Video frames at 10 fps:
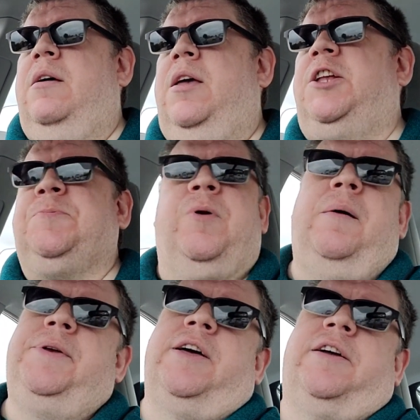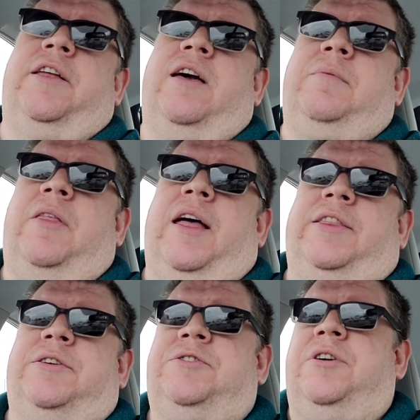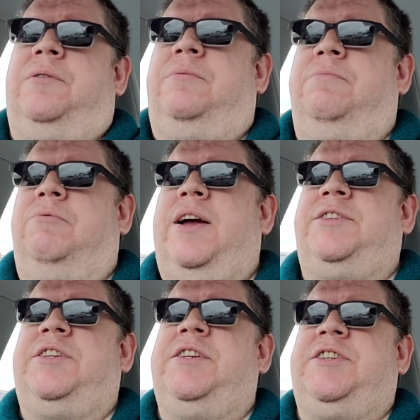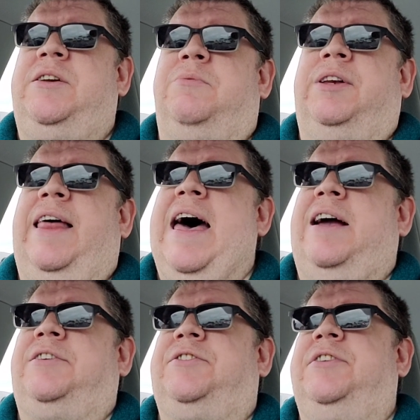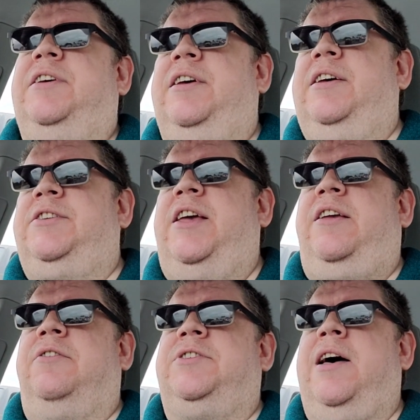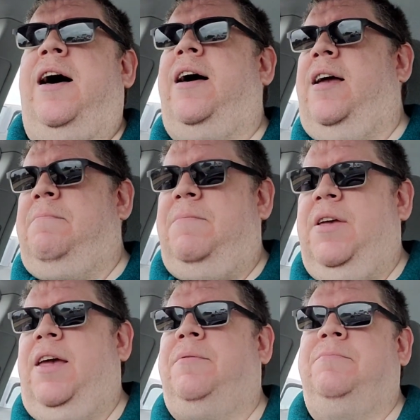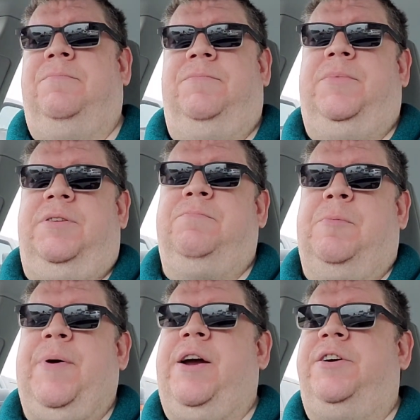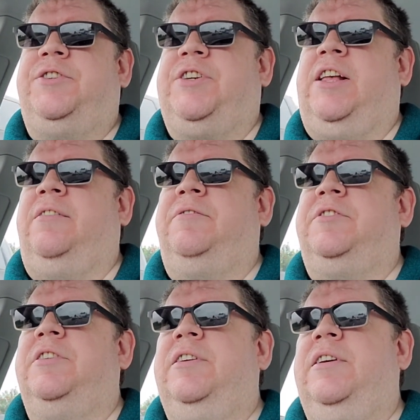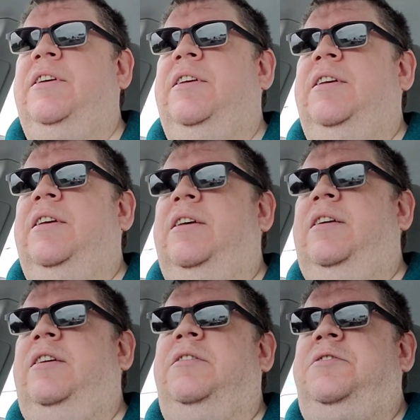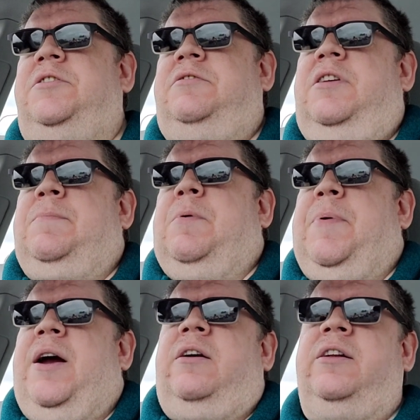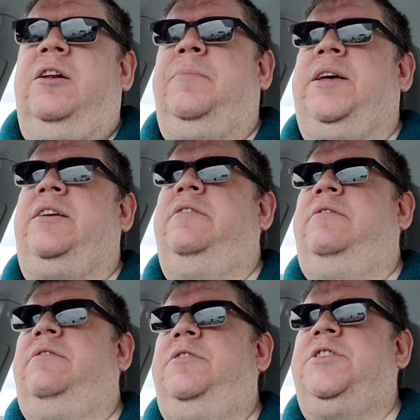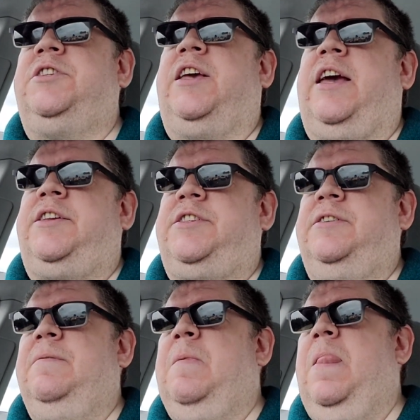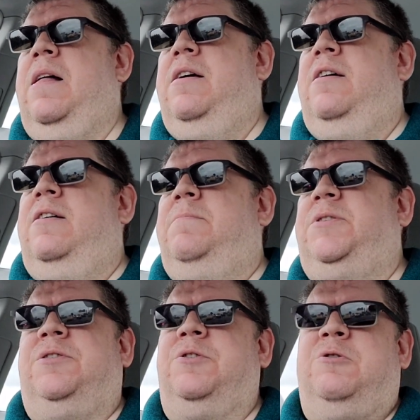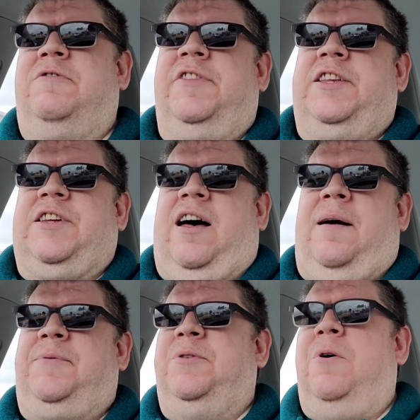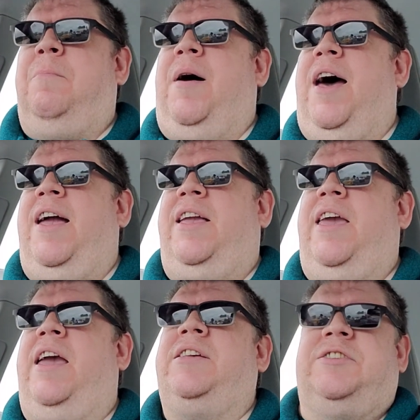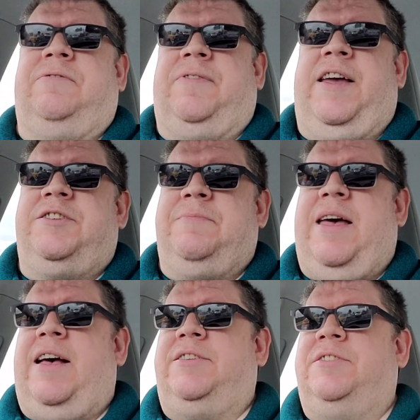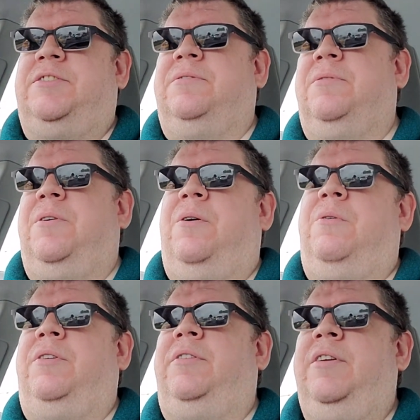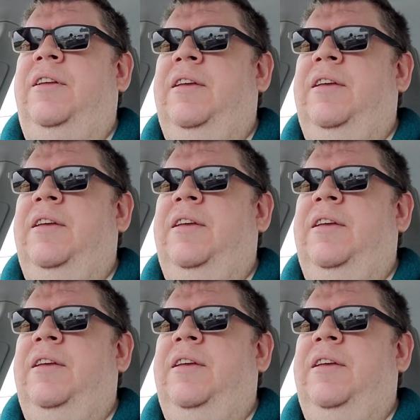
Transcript: It's probably not going to come to that, though, so rest easy, relax, take your time, and prepare yourselves. Just get prepared a little bit, just in case. But don't go over the top. Don't go buy a case of face masks. Don't go and